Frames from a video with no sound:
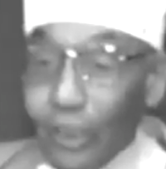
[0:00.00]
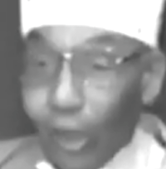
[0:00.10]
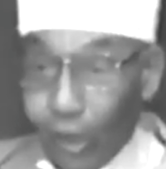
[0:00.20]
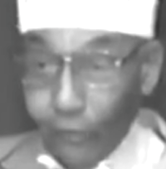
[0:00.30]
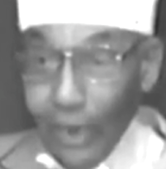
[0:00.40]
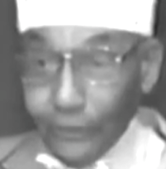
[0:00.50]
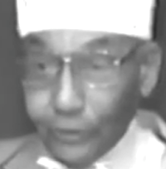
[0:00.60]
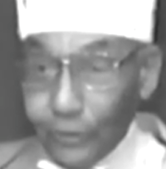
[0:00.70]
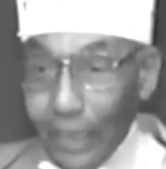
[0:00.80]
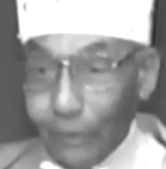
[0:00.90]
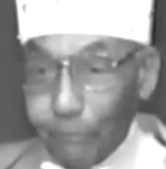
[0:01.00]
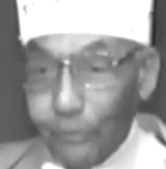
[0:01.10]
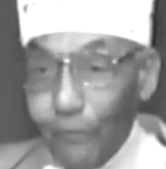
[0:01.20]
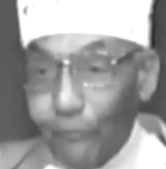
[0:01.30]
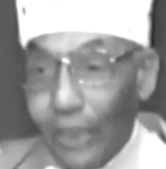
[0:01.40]
All right, you got a
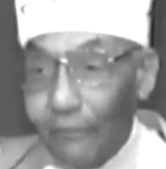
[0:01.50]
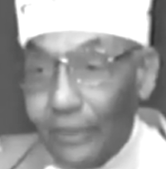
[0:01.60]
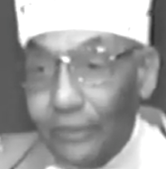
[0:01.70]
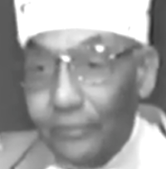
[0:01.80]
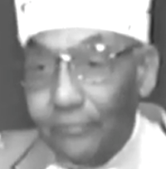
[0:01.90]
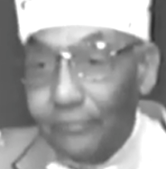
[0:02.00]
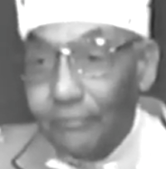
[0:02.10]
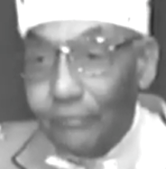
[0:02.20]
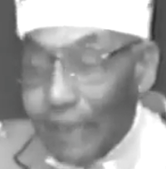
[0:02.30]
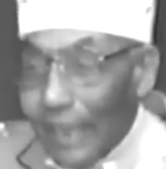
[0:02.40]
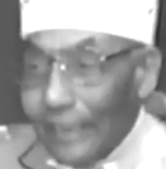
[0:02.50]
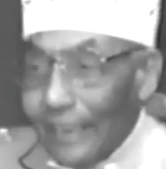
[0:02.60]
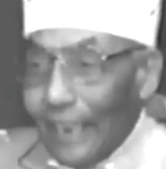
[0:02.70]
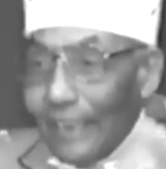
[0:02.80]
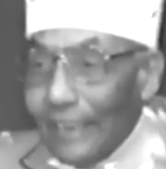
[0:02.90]
proof of it right
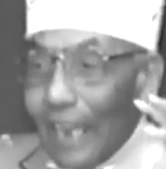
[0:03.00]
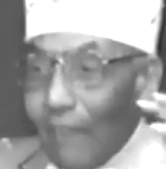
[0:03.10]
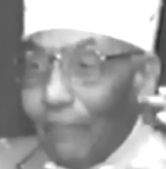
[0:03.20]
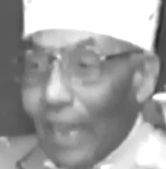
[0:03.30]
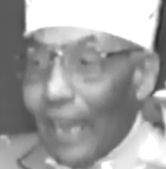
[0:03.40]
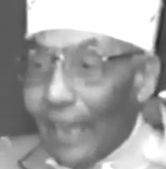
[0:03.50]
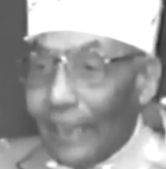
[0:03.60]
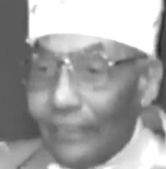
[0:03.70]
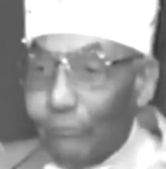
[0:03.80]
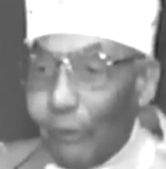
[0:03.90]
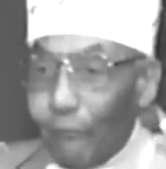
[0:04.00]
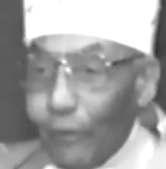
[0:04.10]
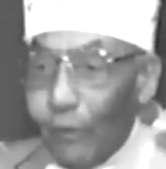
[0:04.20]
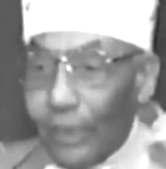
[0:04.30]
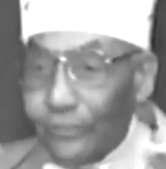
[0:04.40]
here in our eyes
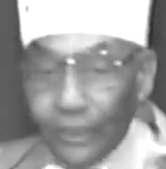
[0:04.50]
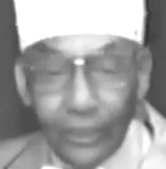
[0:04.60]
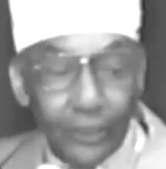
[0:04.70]
before us.